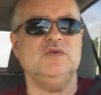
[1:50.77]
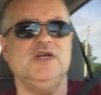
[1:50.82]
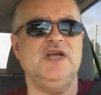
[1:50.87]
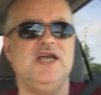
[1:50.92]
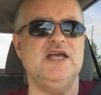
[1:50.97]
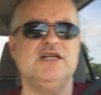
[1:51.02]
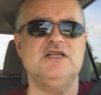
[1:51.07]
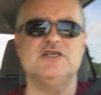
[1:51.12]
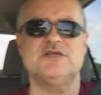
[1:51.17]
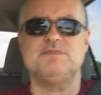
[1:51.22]

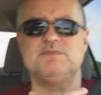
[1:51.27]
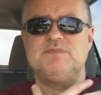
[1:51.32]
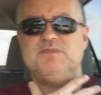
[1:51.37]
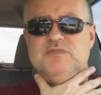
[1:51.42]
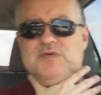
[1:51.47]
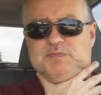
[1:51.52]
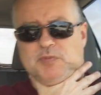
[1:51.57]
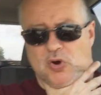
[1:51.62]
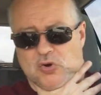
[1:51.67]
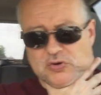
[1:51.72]
and is
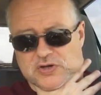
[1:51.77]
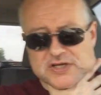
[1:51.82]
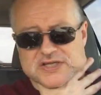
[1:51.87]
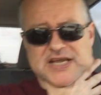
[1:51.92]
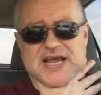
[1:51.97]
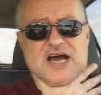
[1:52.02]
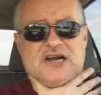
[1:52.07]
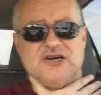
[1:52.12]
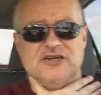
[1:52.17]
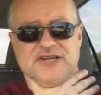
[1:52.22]
pulling
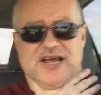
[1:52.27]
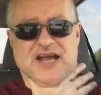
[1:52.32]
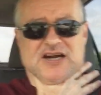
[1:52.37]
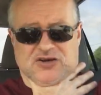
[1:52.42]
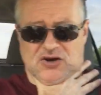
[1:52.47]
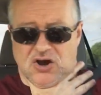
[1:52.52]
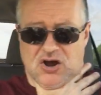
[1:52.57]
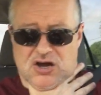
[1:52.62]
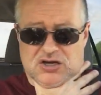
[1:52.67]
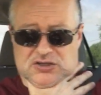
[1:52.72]
down on that
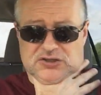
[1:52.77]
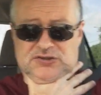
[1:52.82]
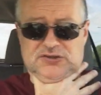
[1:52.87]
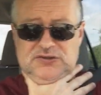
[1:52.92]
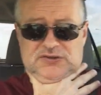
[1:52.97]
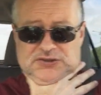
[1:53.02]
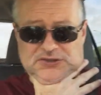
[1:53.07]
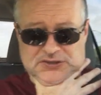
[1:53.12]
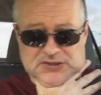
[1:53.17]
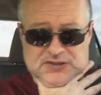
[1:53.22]
collar,
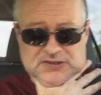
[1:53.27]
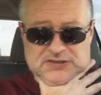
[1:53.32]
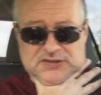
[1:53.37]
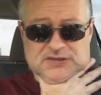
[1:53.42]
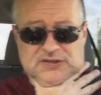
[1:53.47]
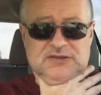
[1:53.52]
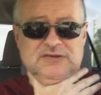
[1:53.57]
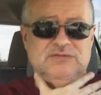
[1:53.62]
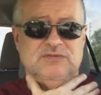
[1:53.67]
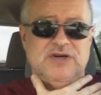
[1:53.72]

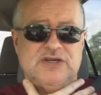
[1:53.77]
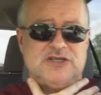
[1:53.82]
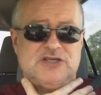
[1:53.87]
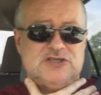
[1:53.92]
right?